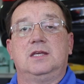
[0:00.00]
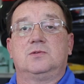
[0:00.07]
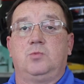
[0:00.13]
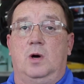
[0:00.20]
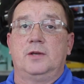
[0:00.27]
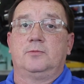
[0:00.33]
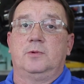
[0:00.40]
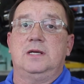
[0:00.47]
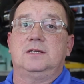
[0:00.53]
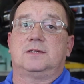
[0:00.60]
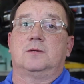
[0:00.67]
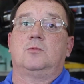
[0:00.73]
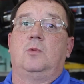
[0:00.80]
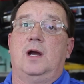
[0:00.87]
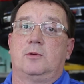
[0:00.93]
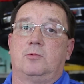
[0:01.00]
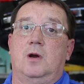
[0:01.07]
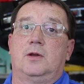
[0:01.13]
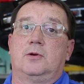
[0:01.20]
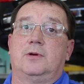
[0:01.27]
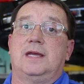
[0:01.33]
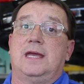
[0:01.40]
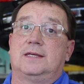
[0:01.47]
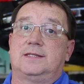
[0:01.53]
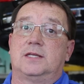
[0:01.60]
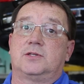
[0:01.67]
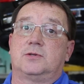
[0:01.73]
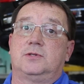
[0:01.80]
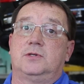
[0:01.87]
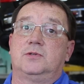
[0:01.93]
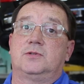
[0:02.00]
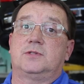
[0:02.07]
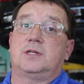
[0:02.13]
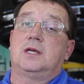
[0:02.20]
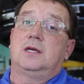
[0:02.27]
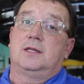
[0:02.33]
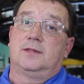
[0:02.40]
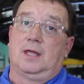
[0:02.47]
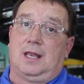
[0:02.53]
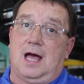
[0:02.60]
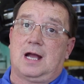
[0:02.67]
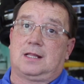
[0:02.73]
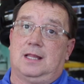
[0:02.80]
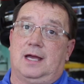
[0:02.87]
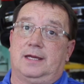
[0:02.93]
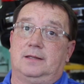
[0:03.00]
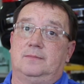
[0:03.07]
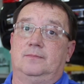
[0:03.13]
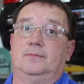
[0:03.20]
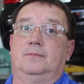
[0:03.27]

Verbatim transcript: is one reason why Rotary has introduced the lock light.